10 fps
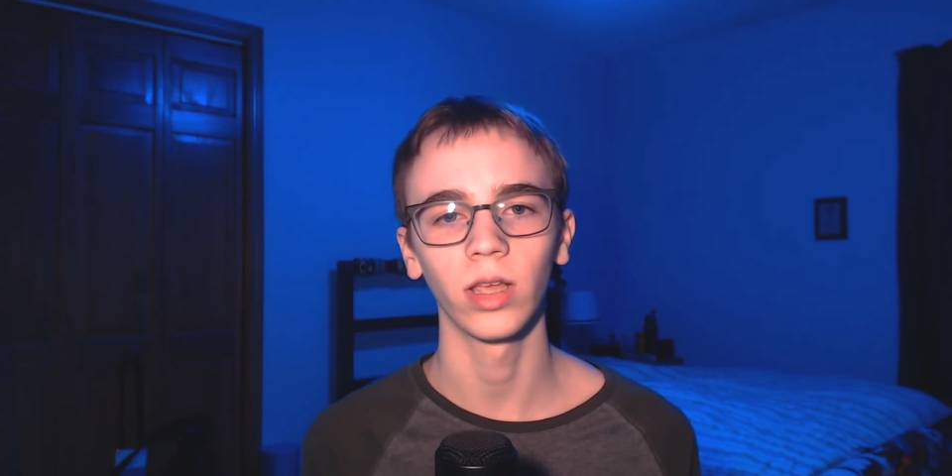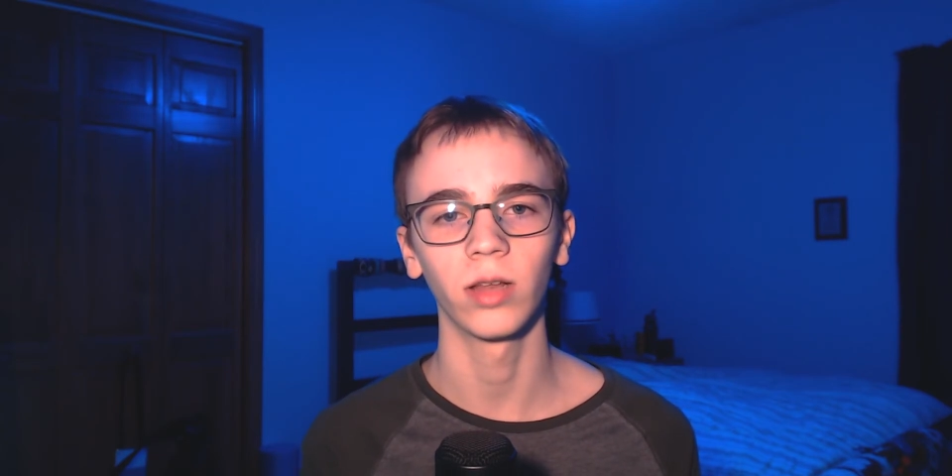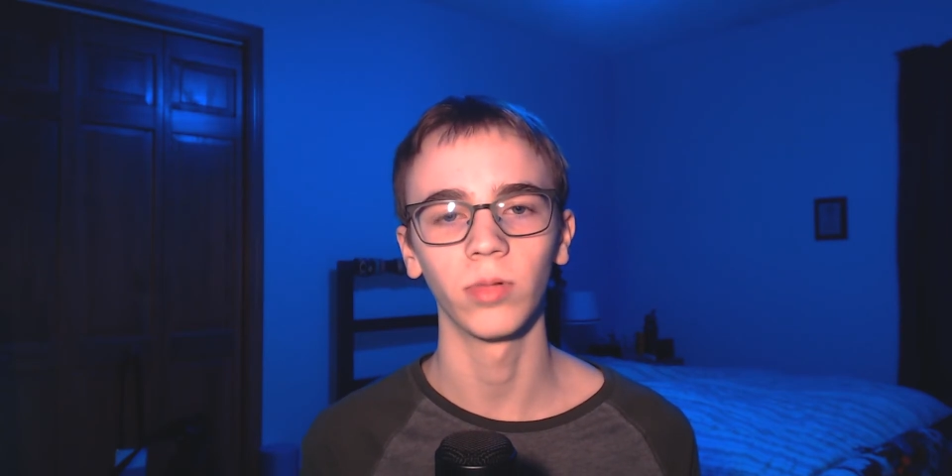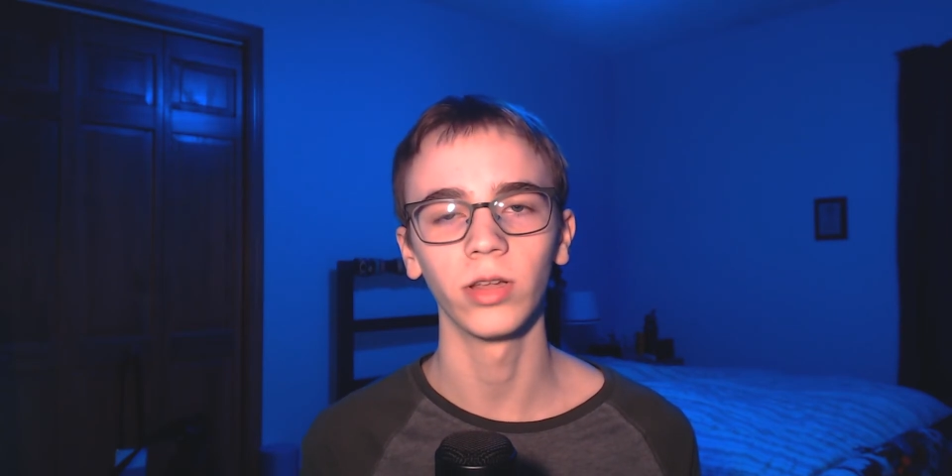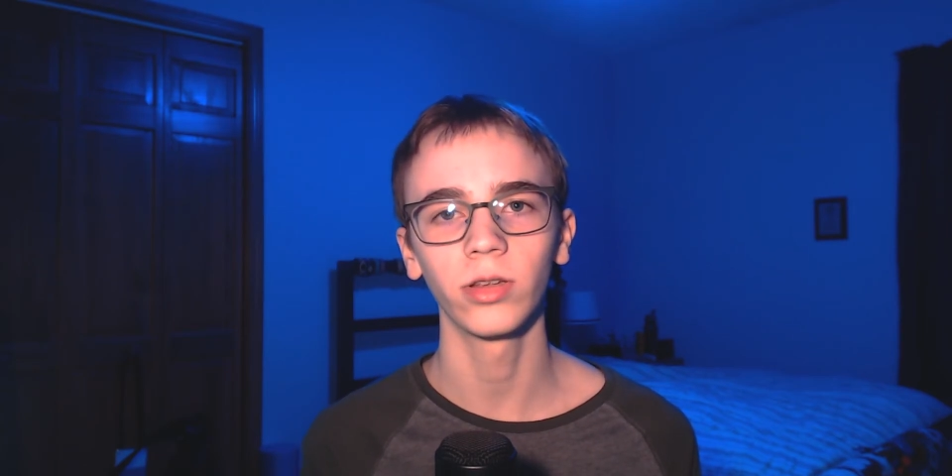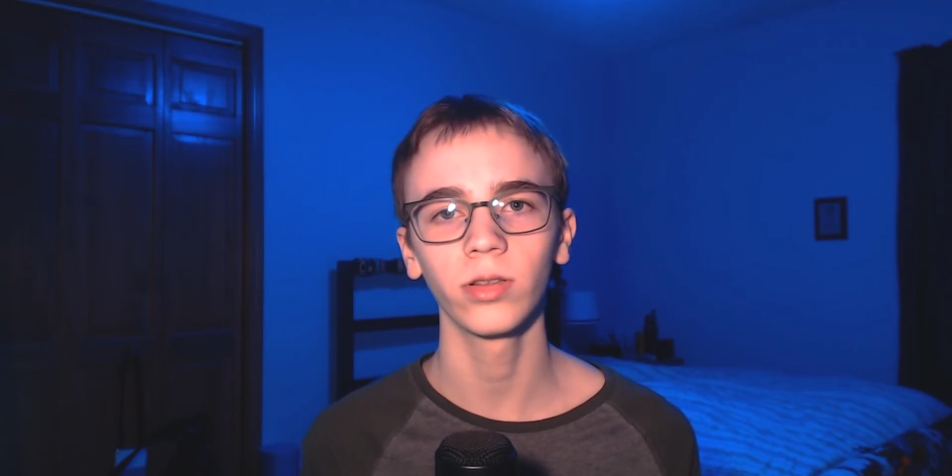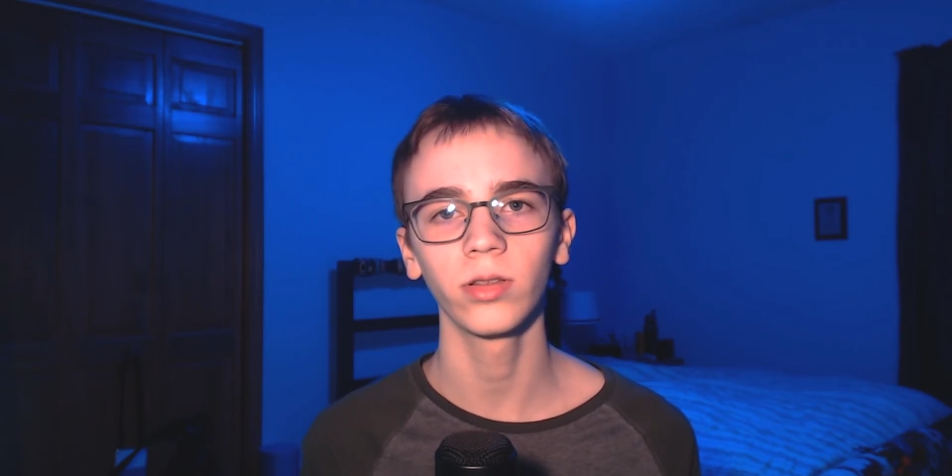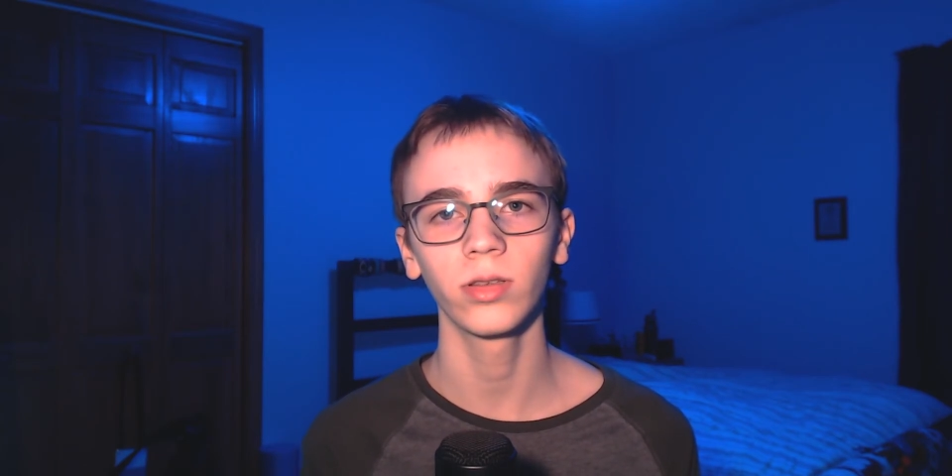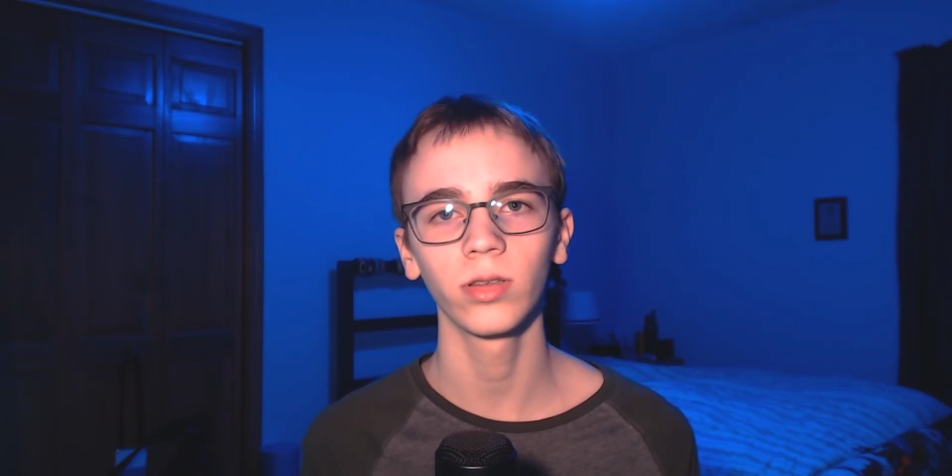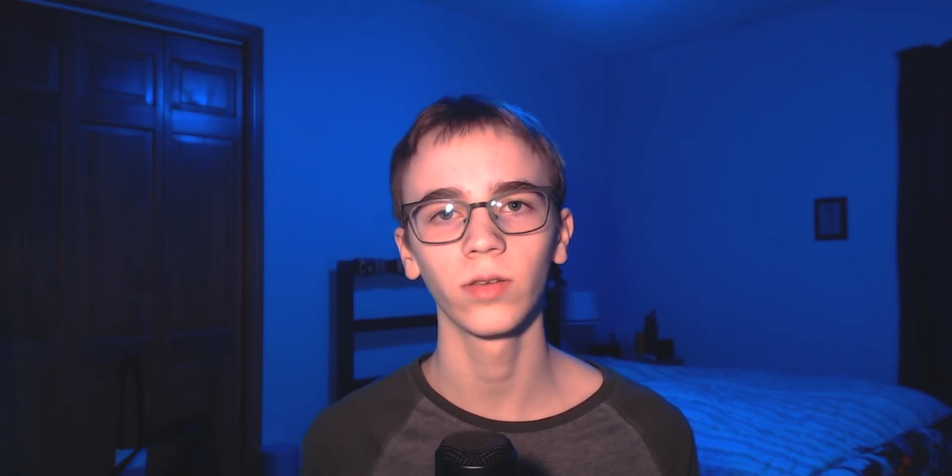
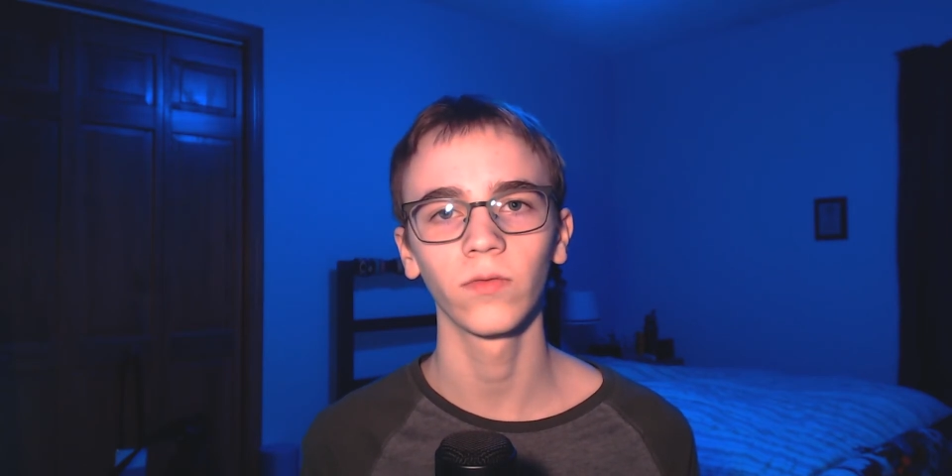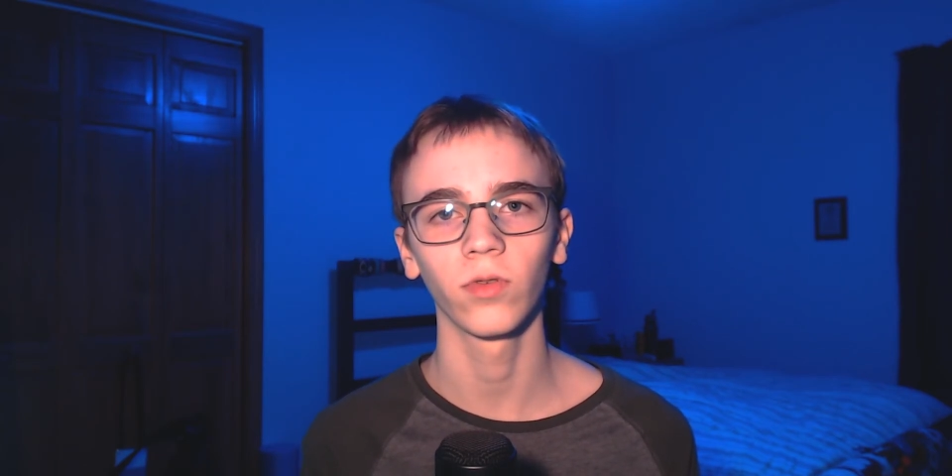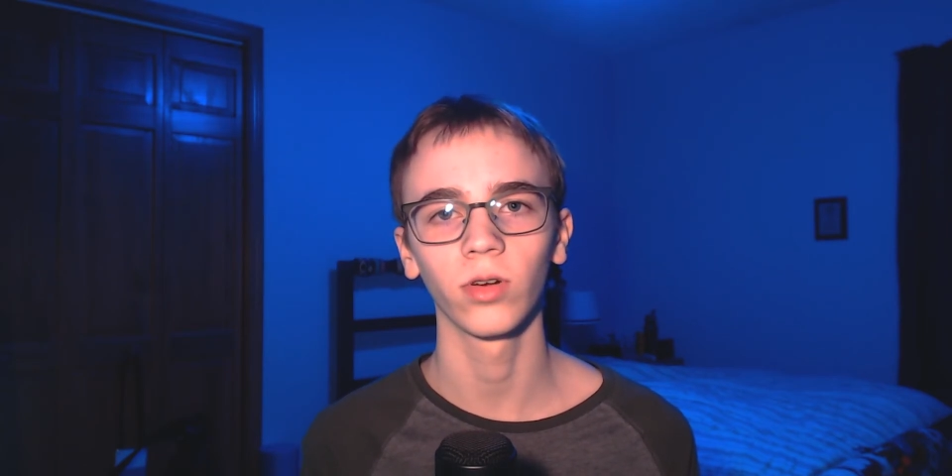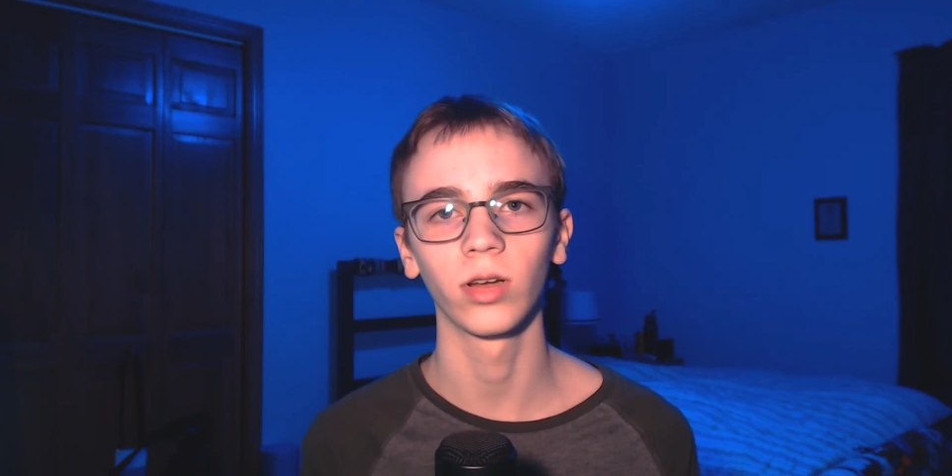animations for